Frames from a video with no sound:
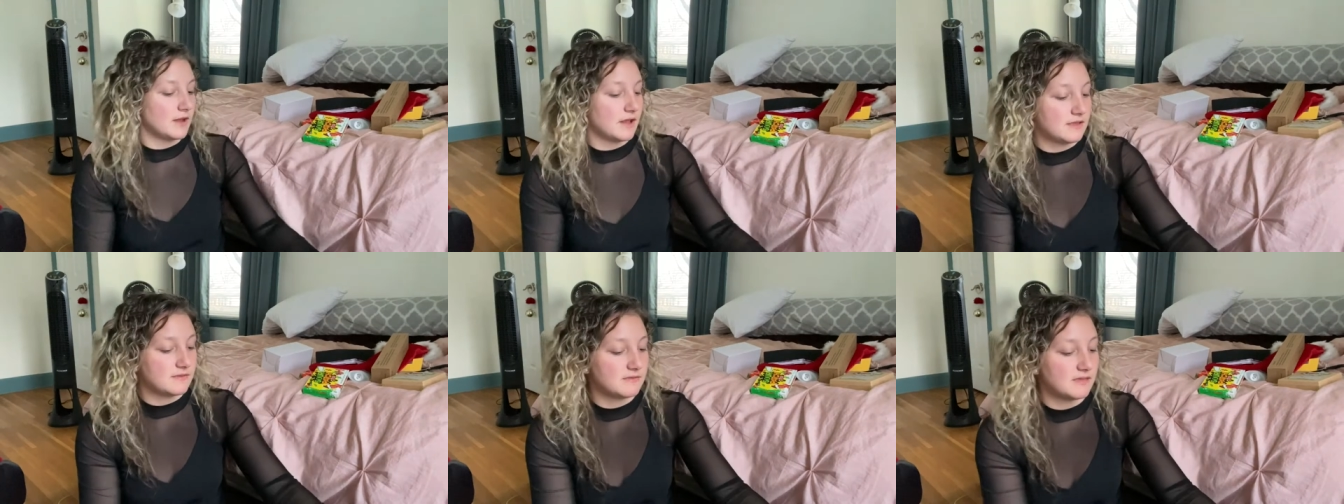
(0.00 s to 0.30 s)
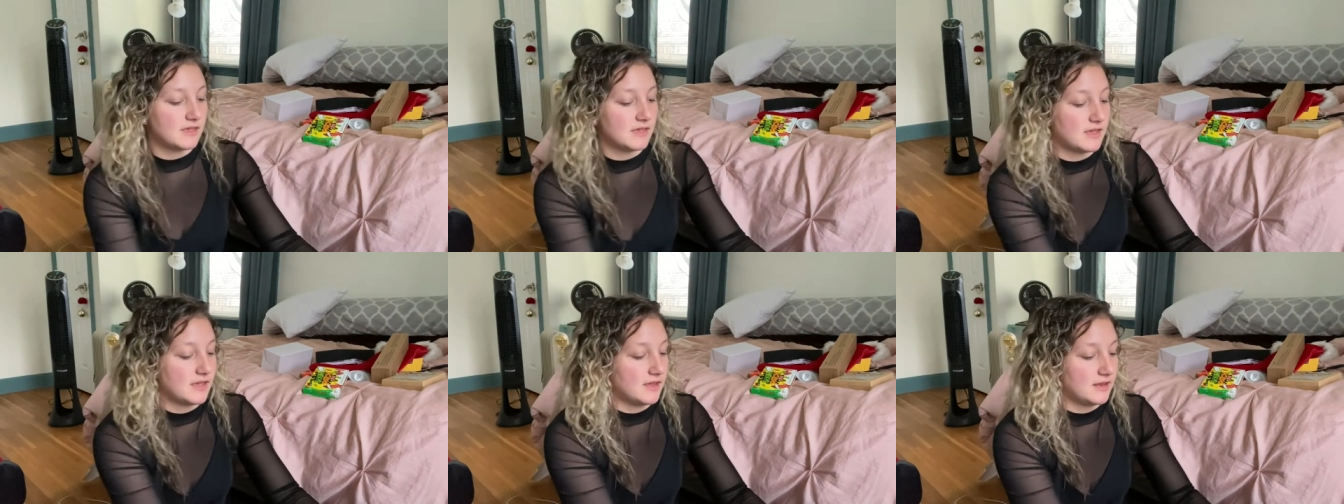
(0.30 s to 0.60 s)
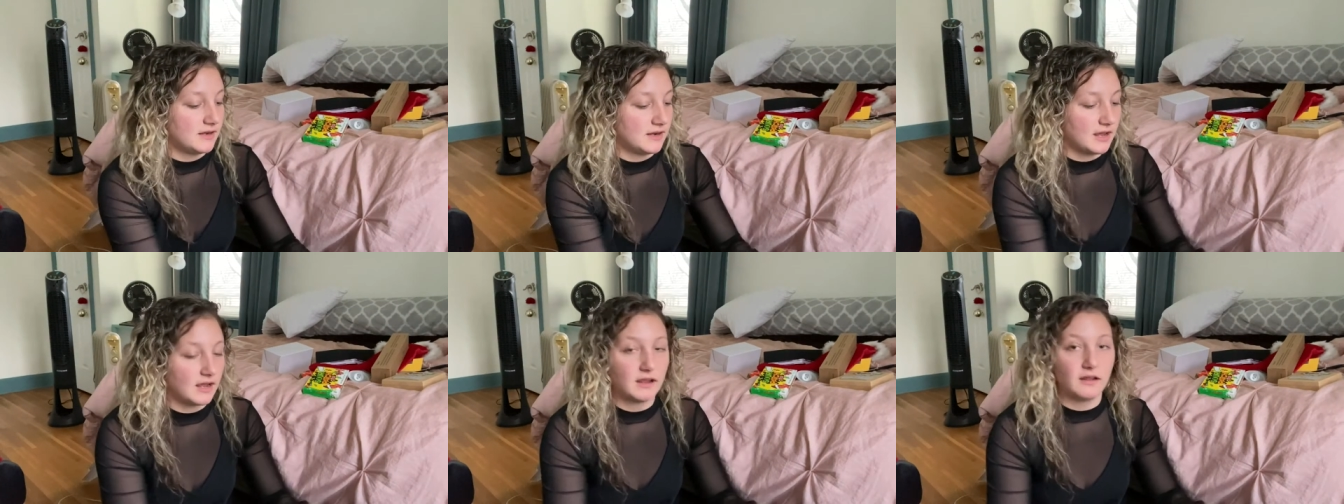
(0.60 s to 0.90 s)
And then
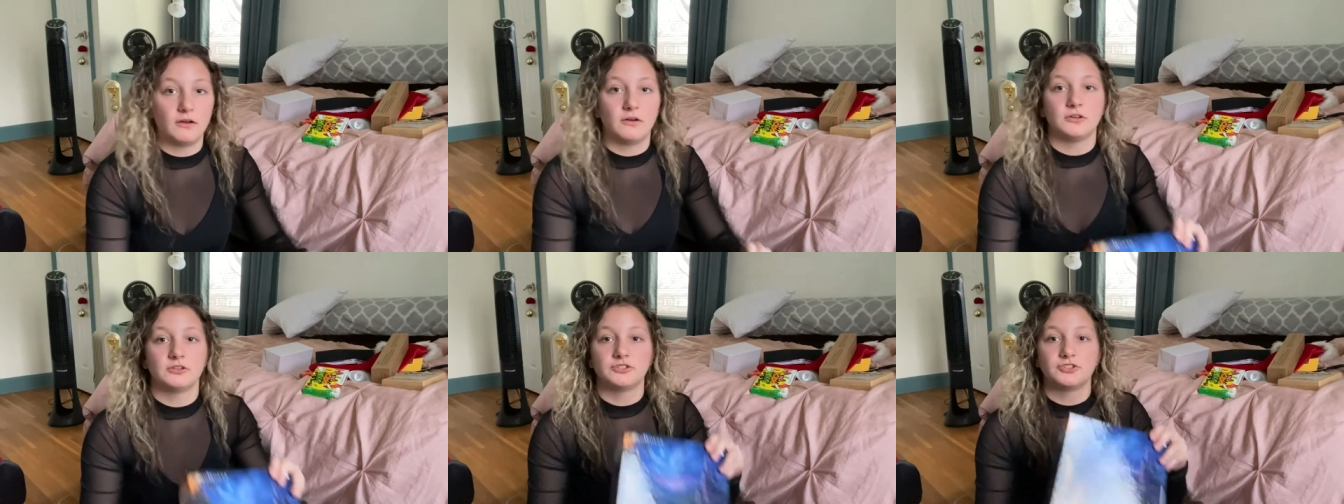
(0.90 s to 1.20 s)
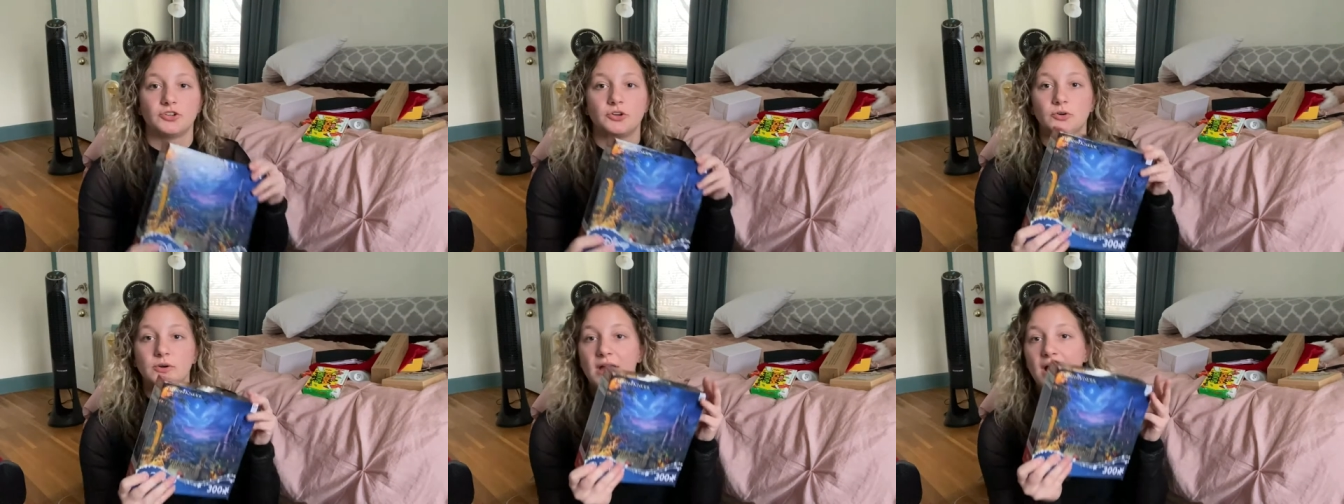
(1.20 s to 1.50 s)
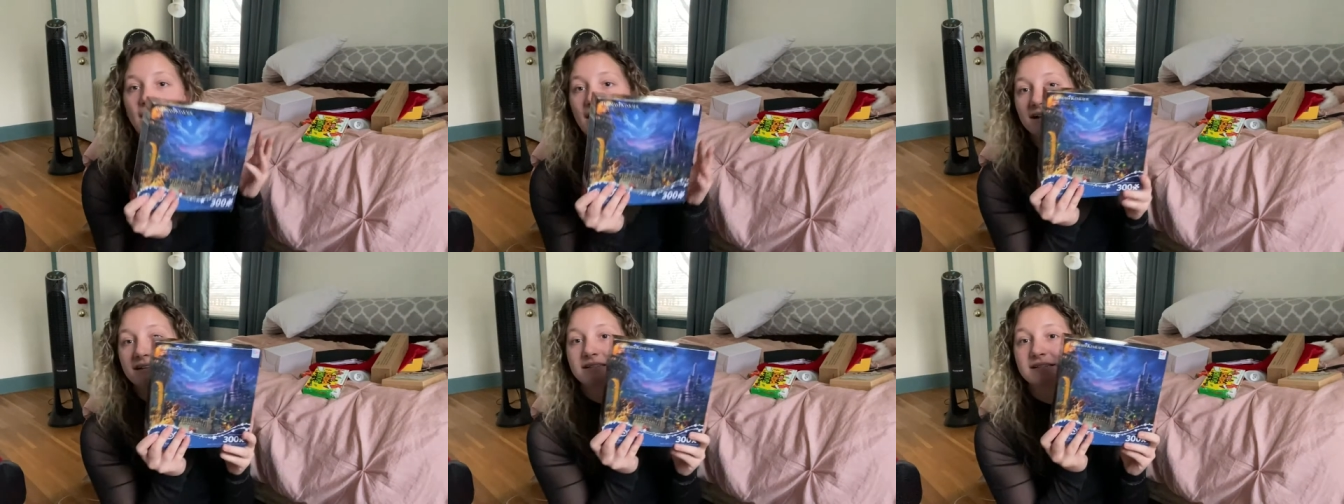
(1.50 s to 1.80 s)
I also
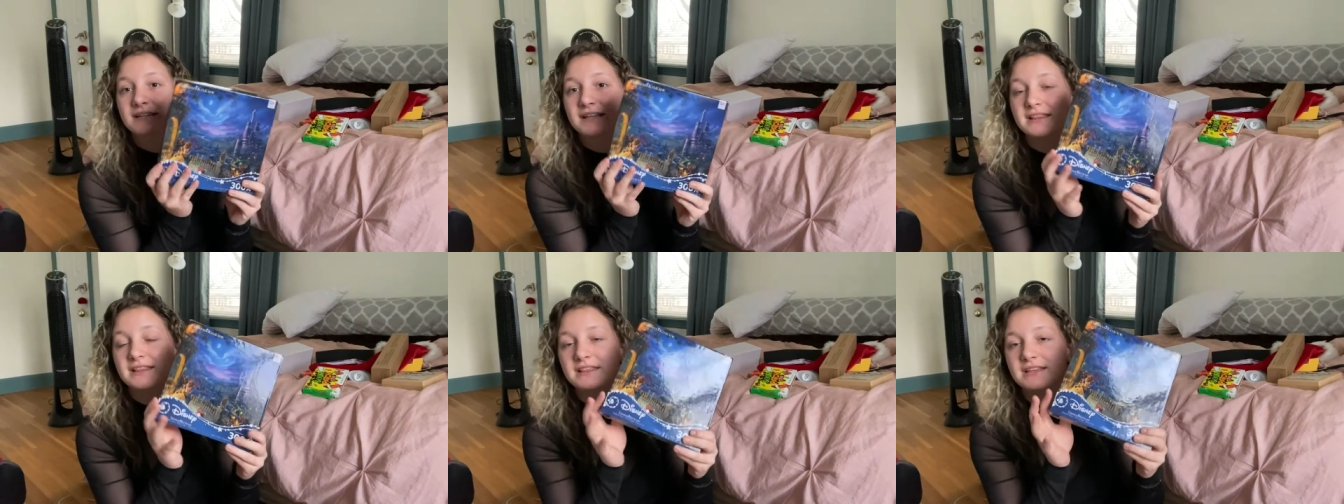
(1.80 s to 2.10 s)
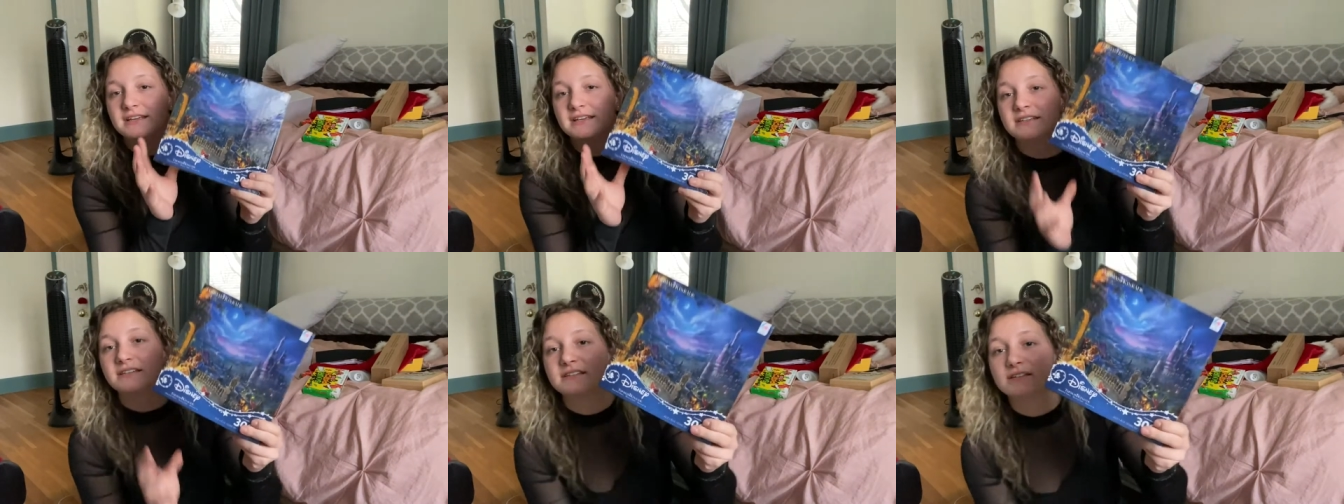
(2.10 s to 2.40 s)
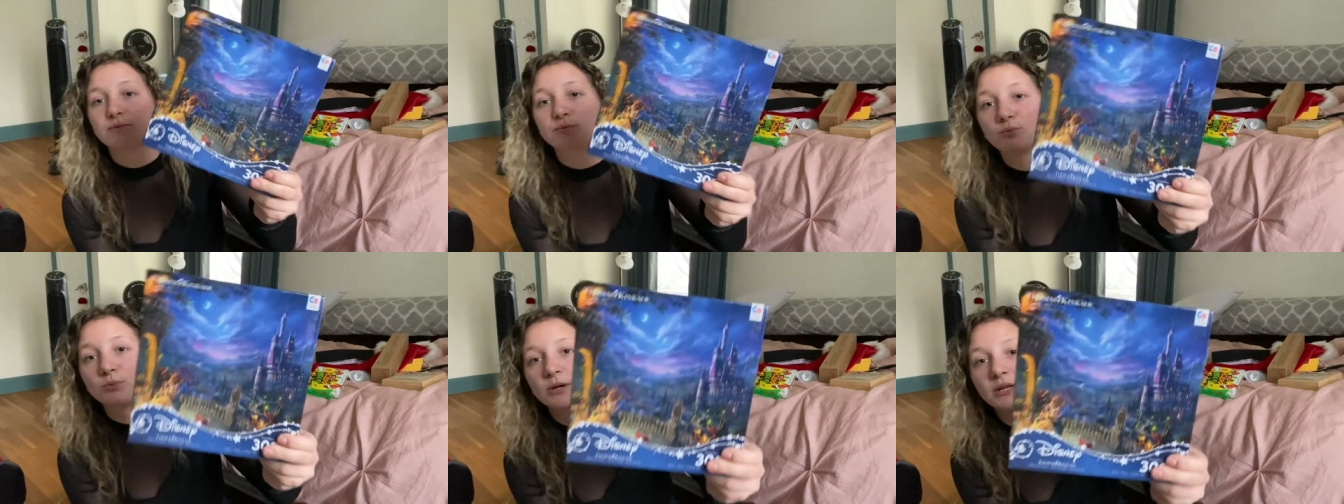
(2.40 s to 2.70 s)
got this
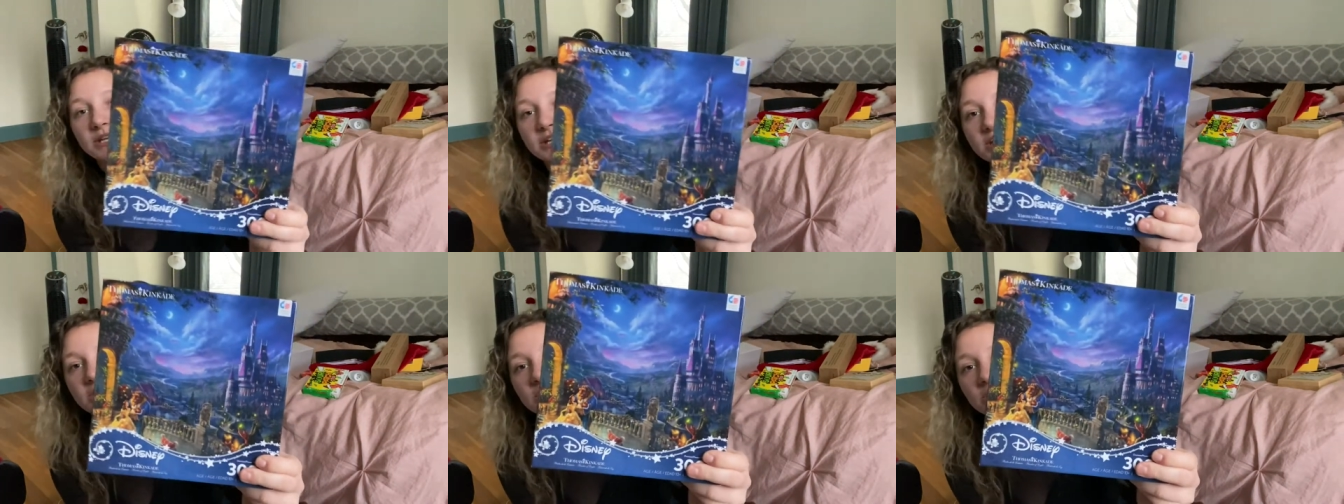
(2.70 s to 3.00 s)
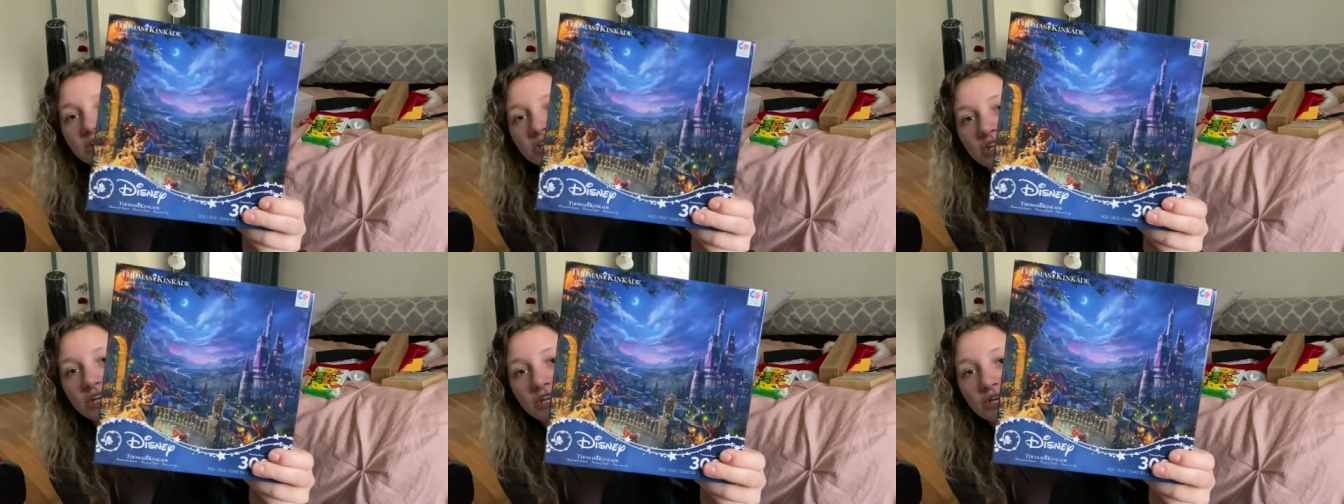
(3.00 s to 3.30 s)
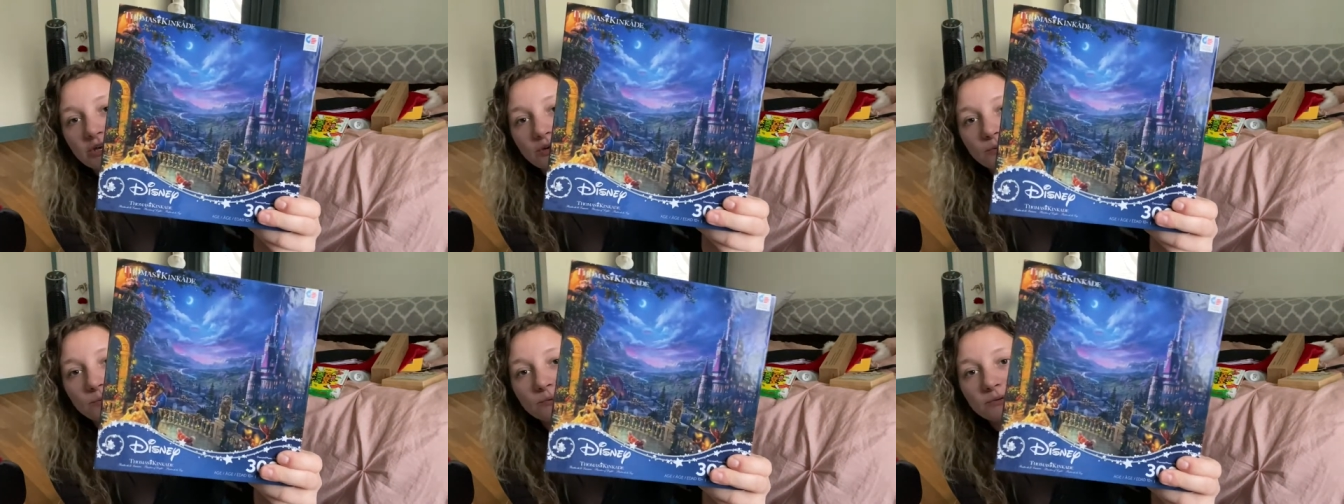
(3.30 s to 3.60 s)
really
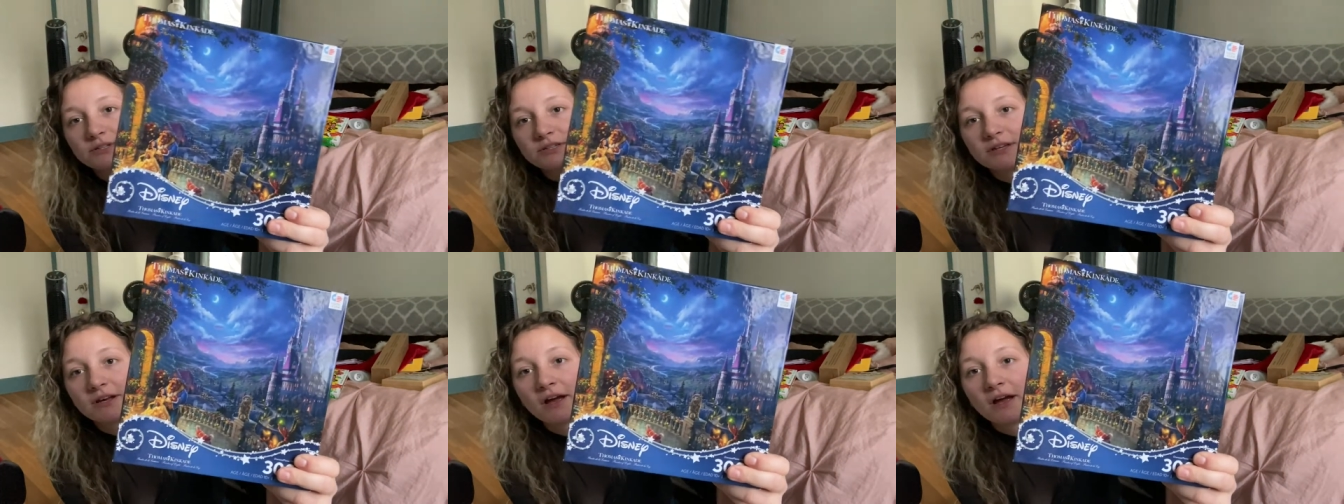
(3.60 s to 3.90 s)
cute